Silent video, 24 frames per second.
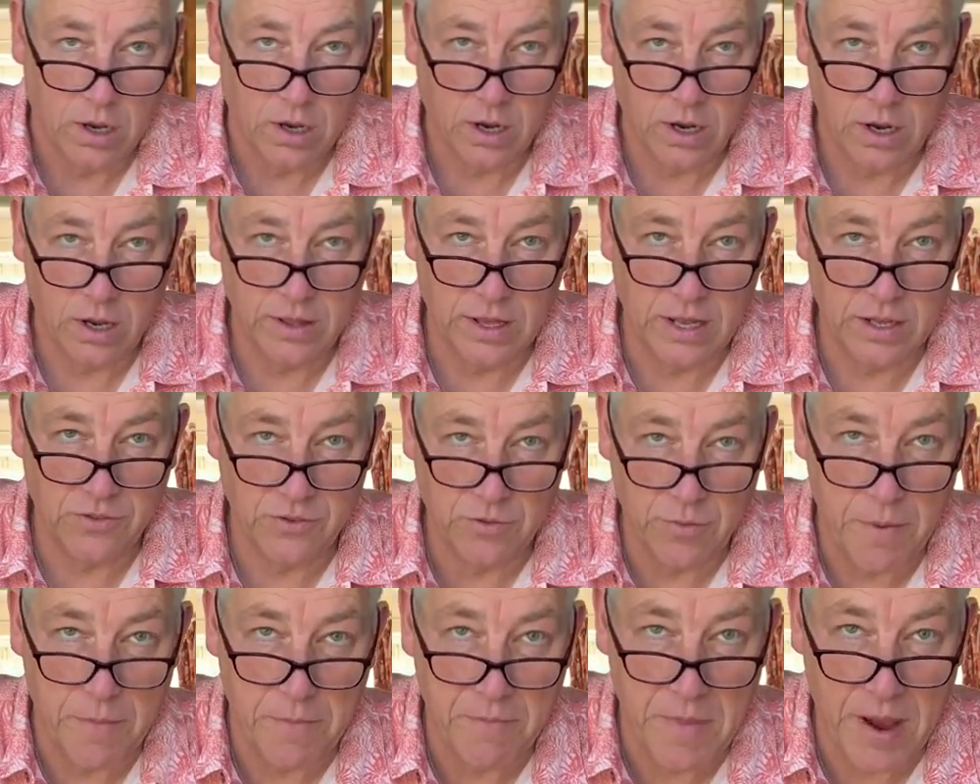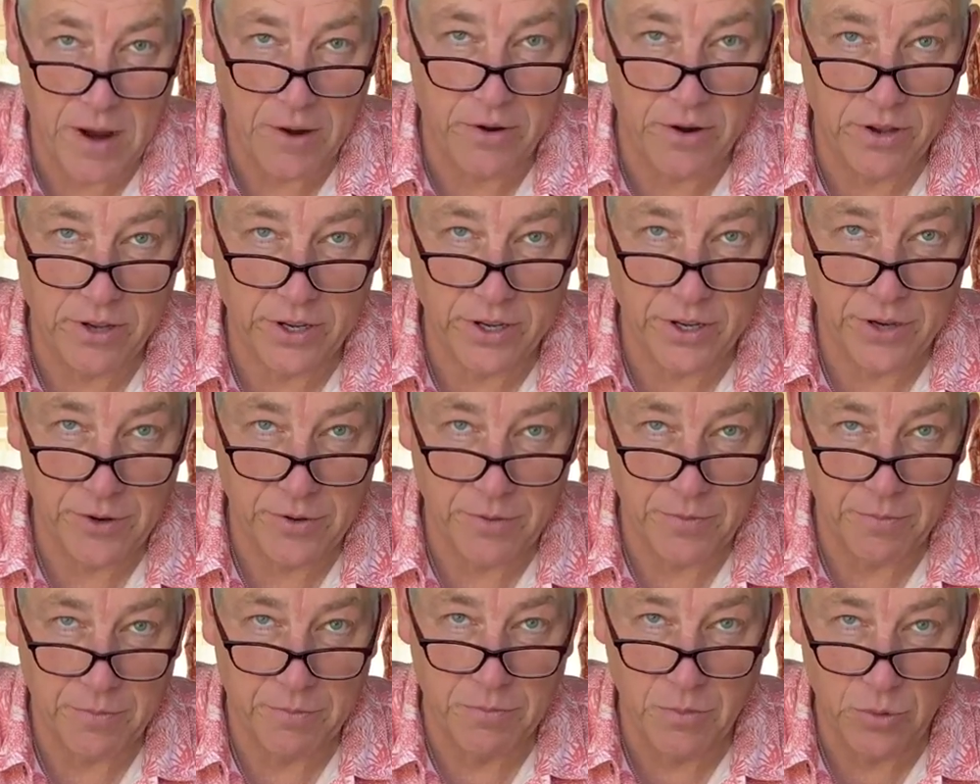and then some American
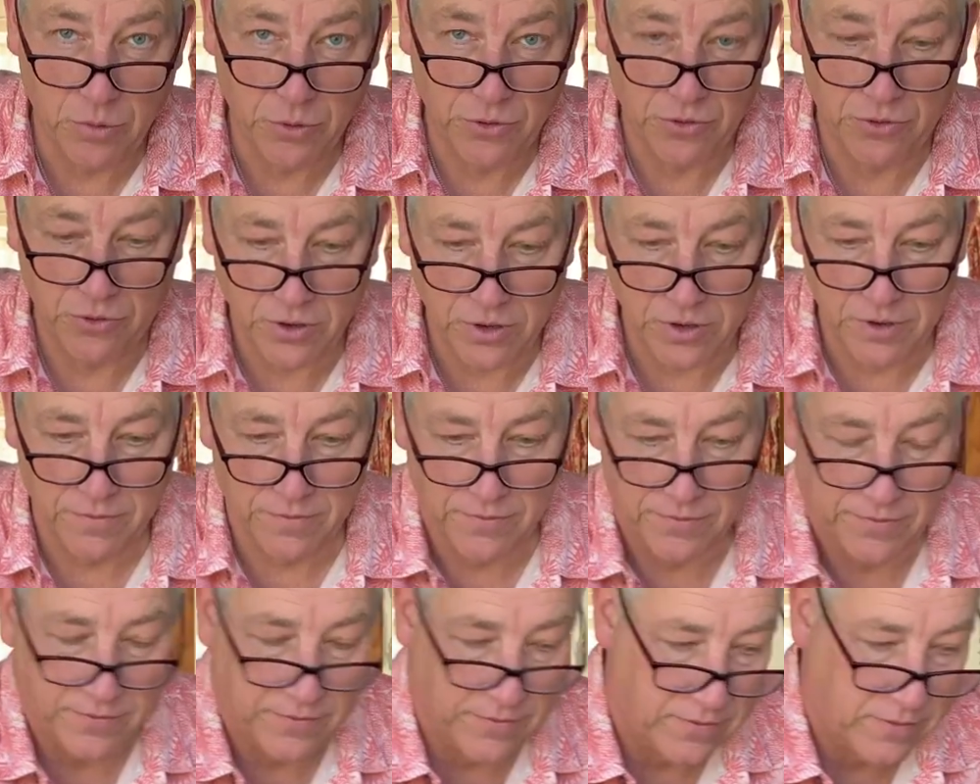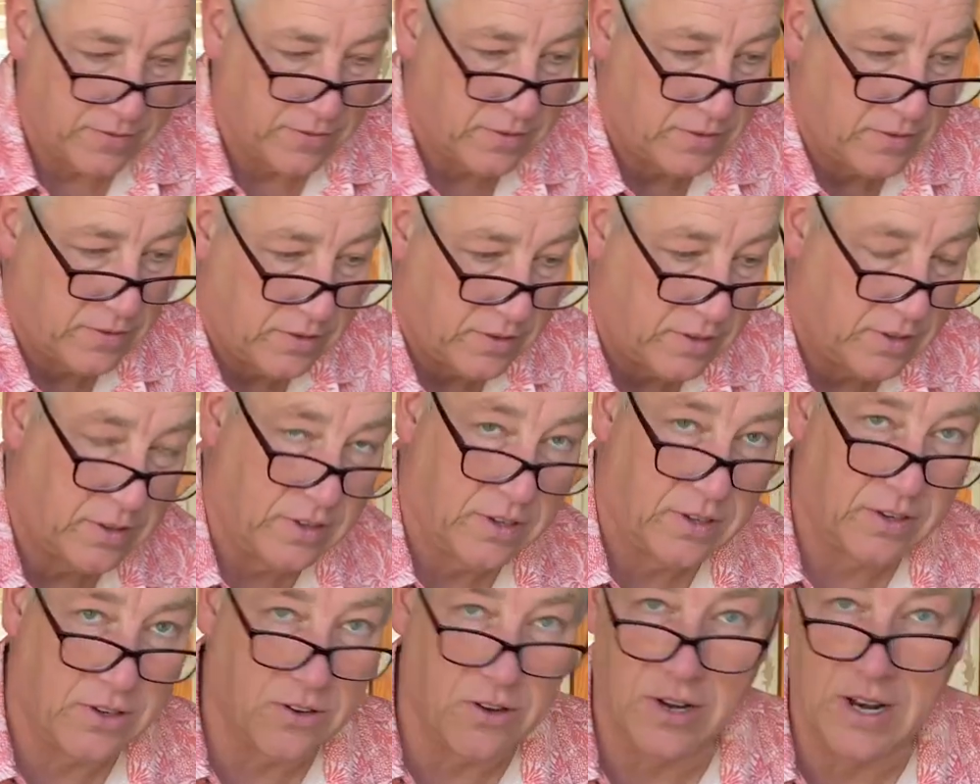mustard.
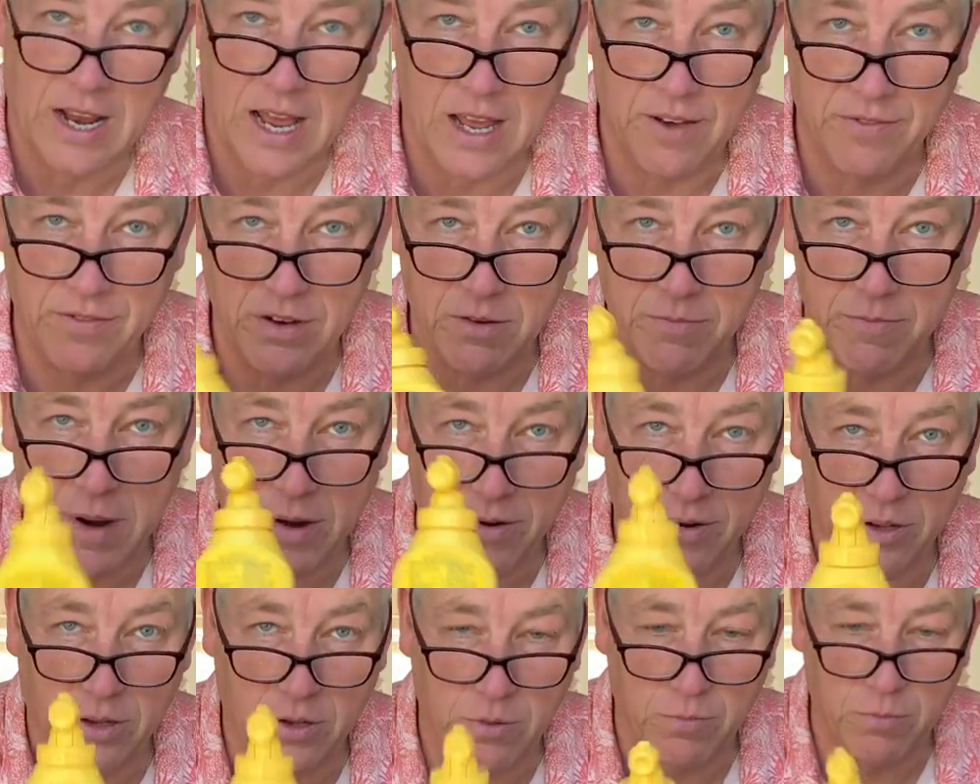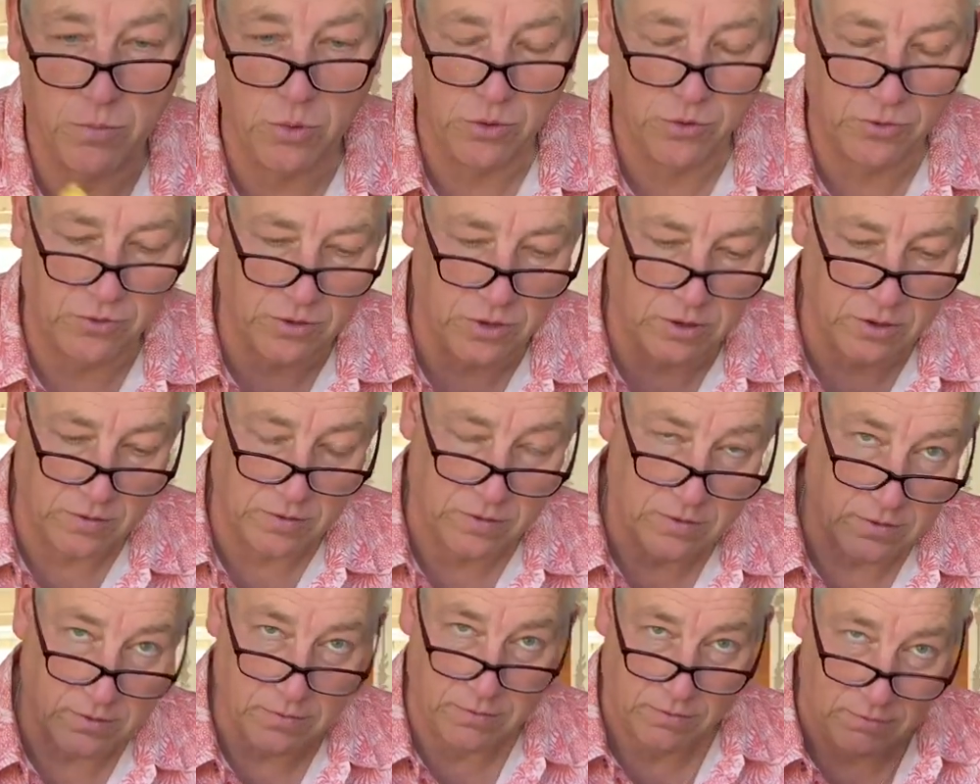Gotta have your American mustard.
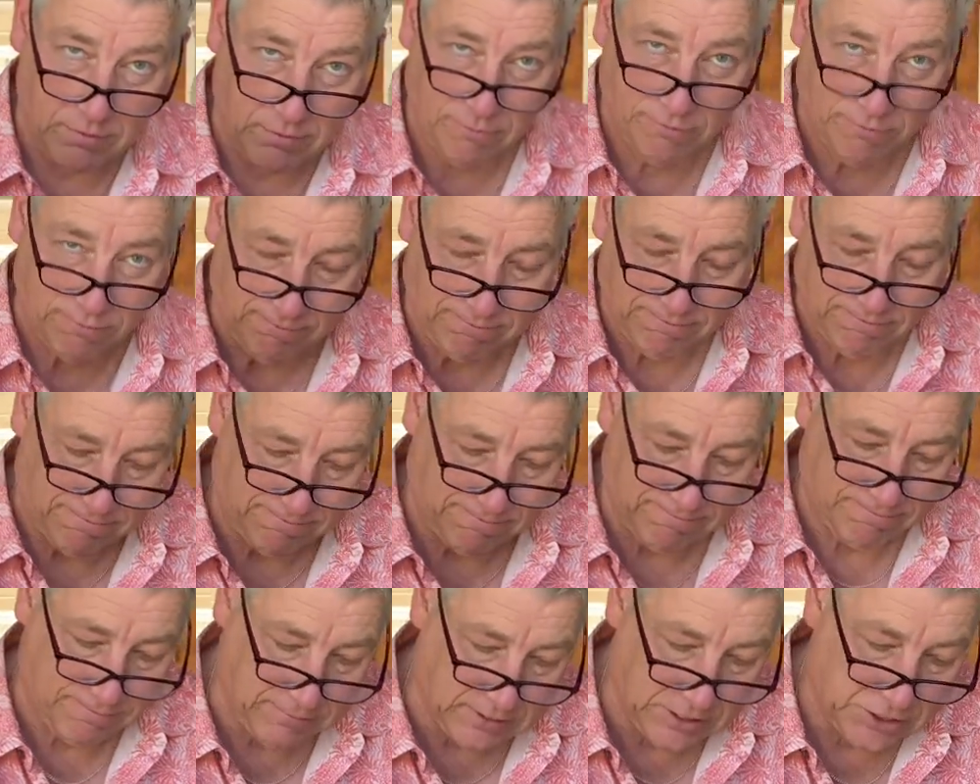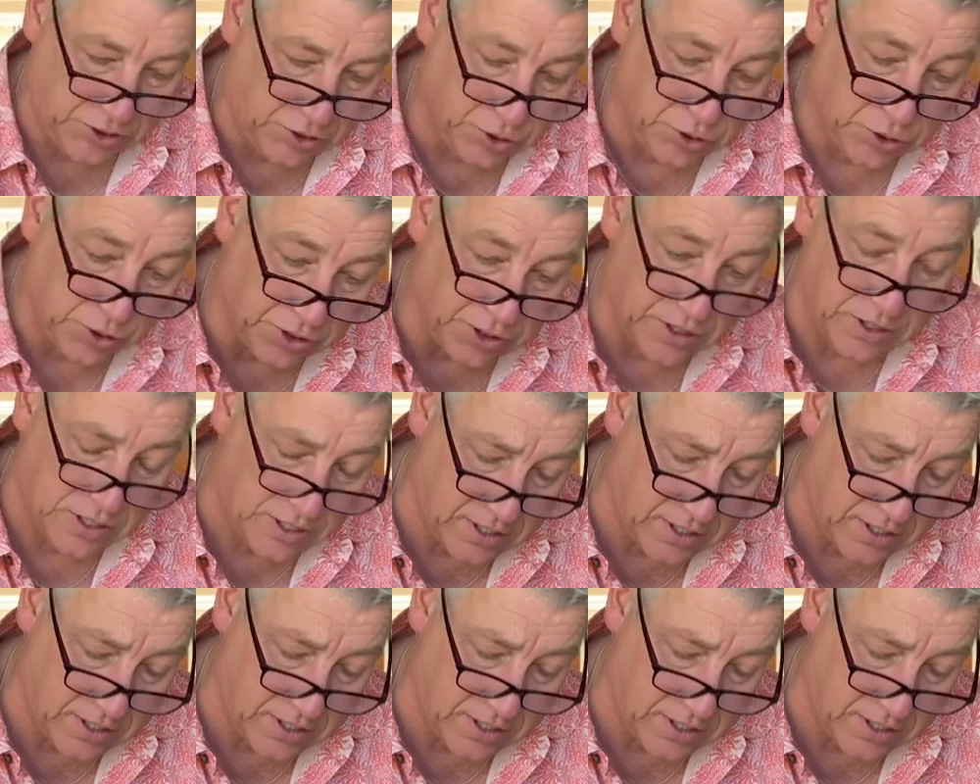It's not the